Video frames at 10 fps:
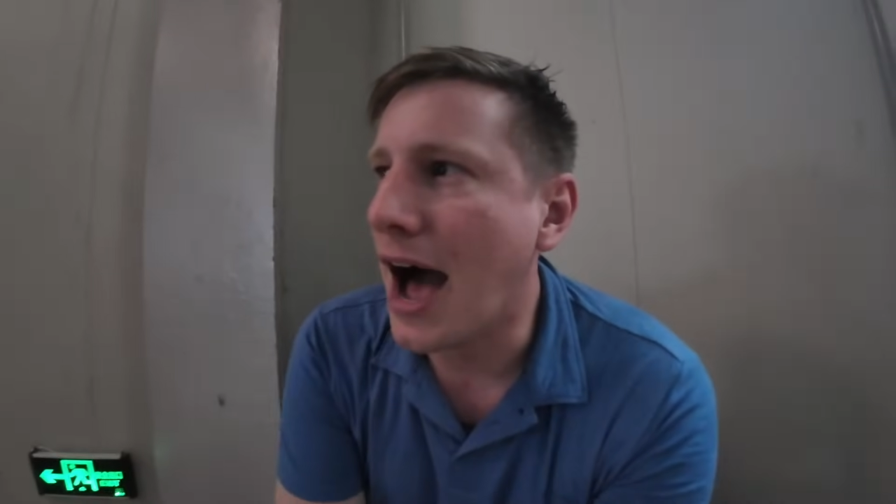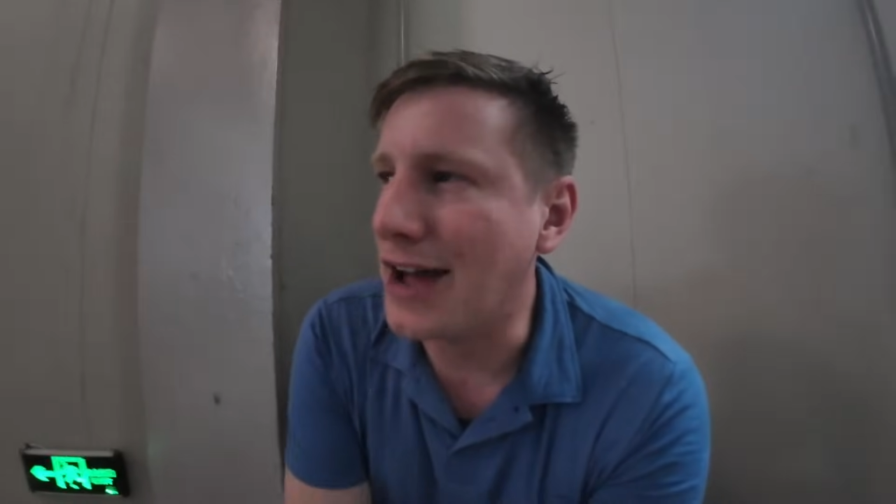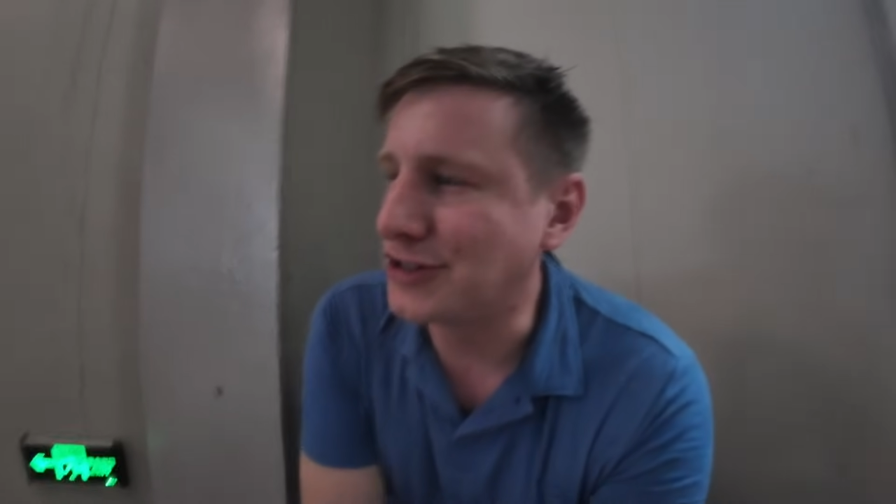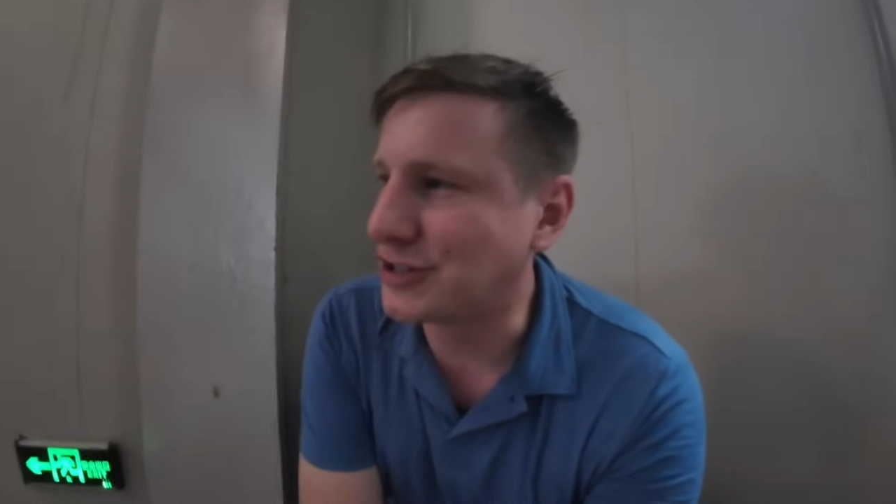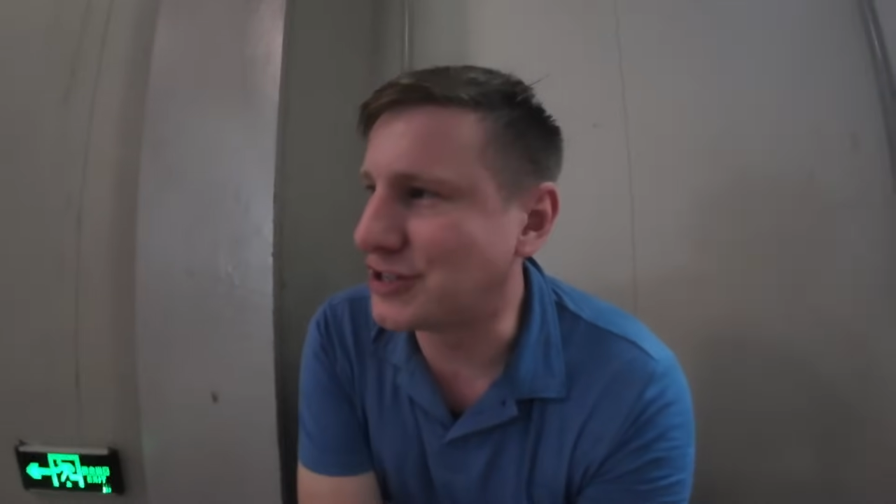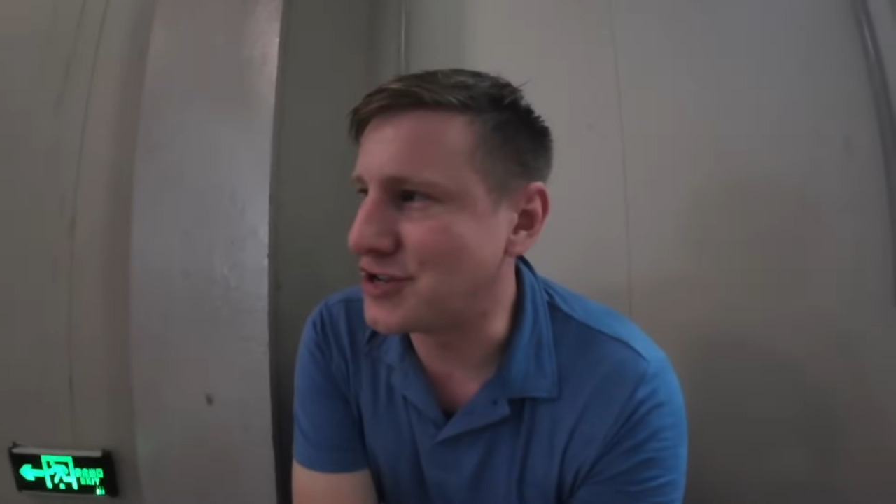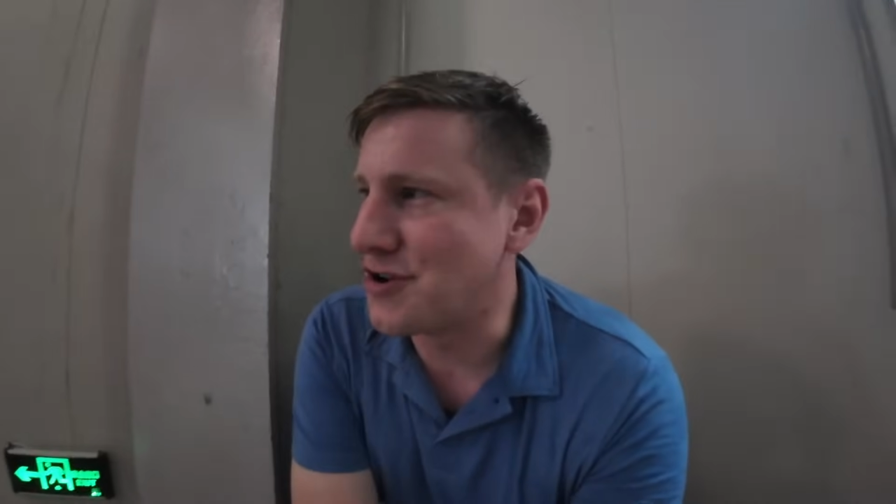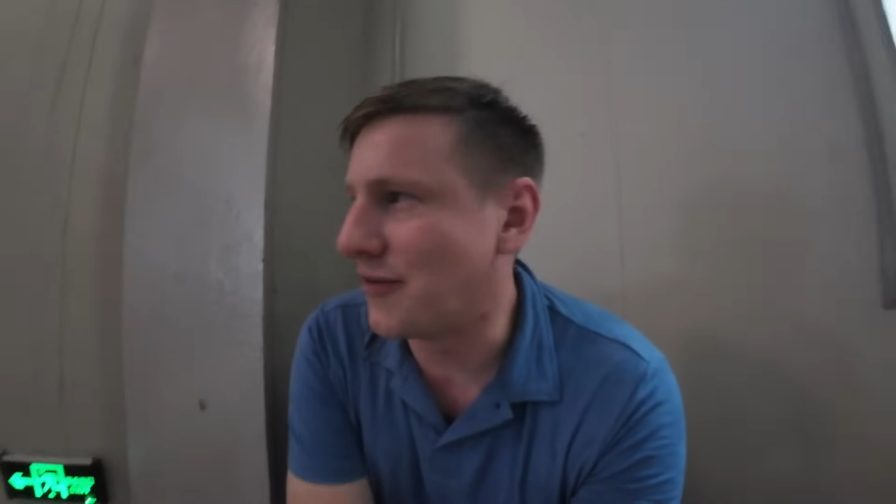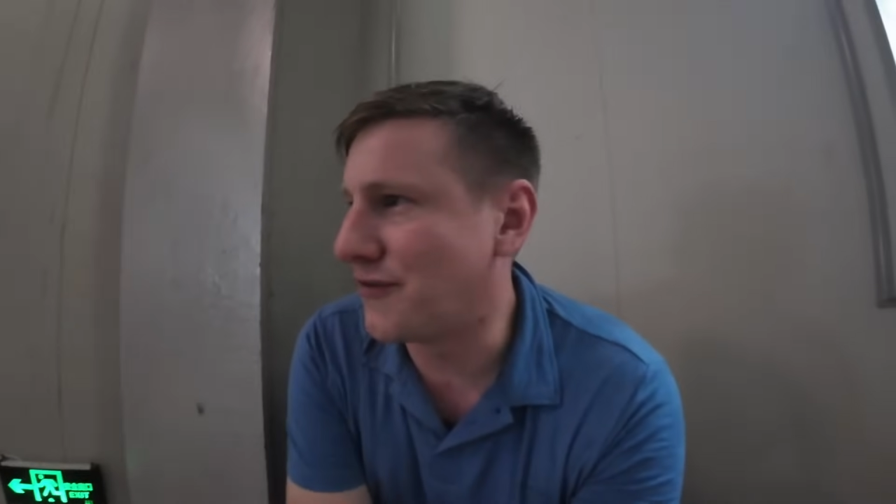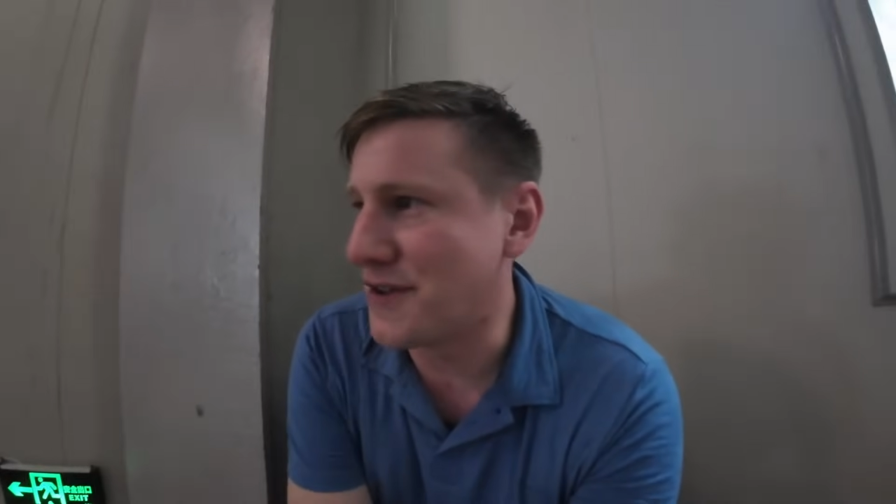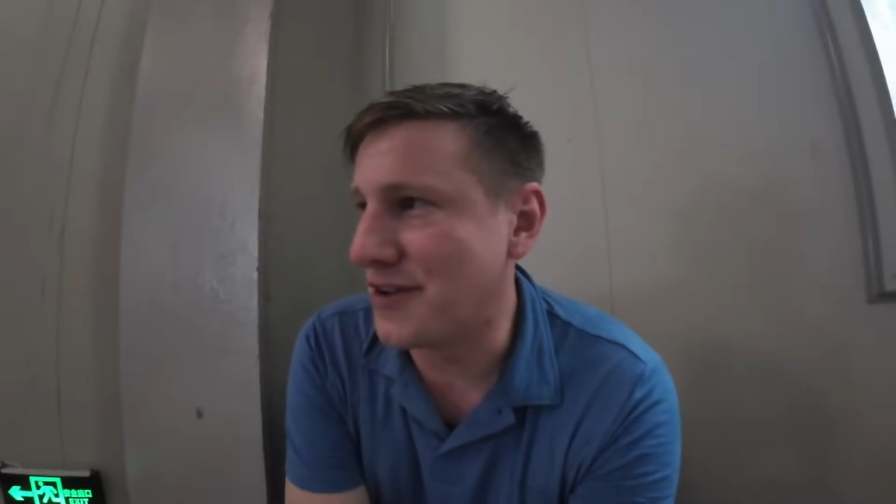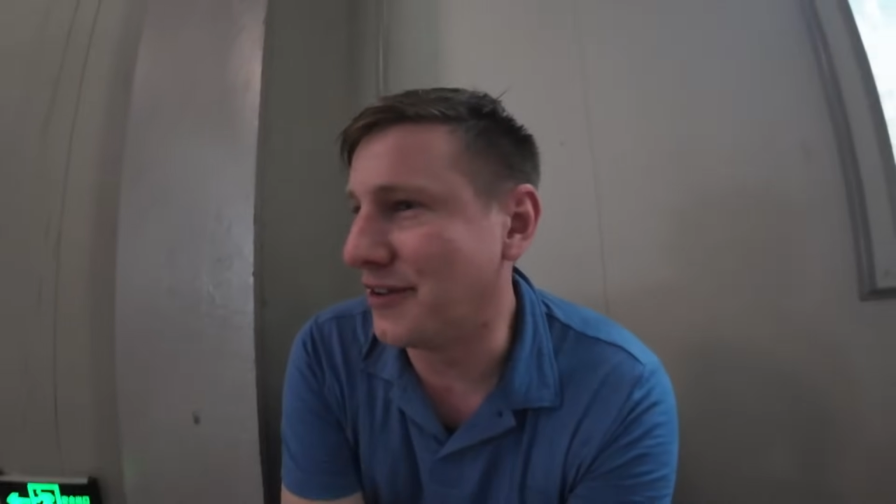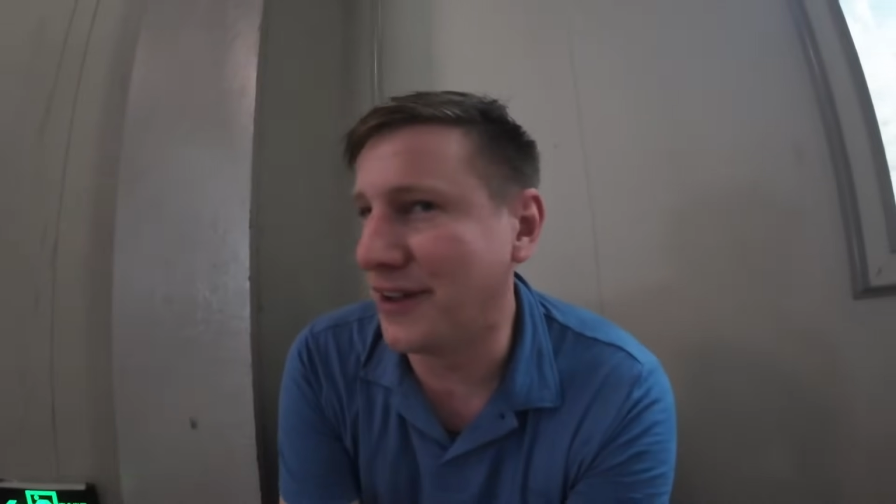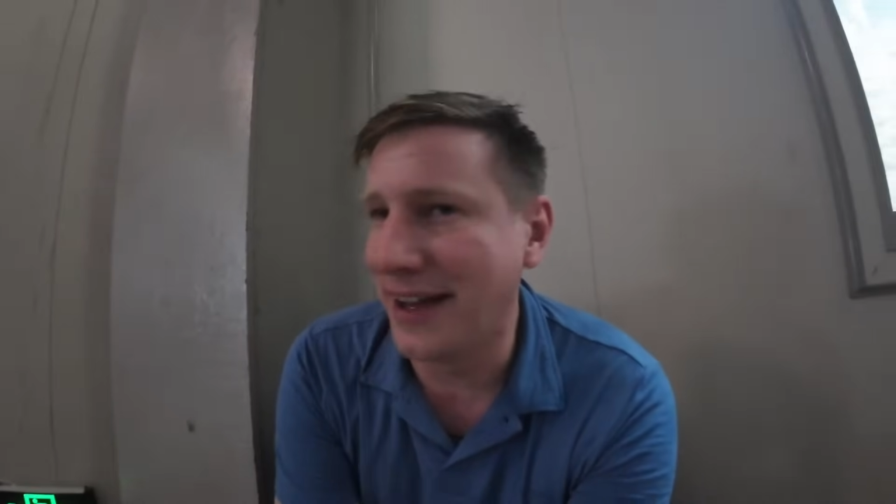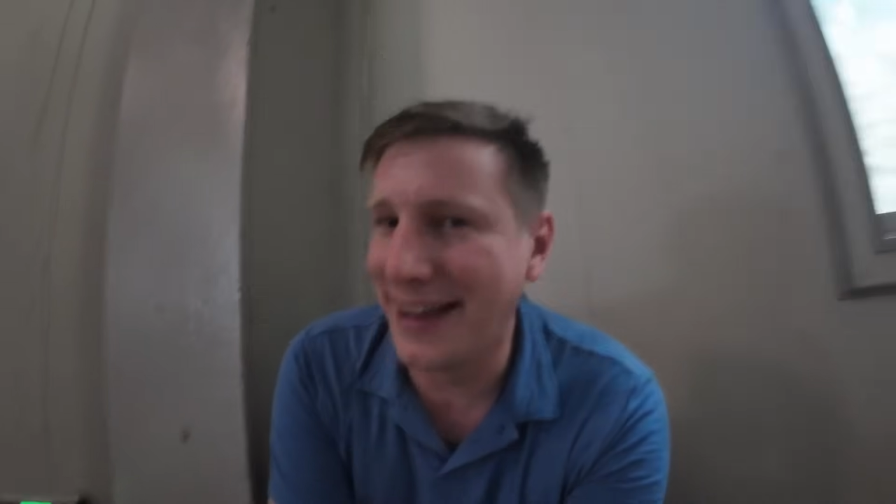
I just did not feel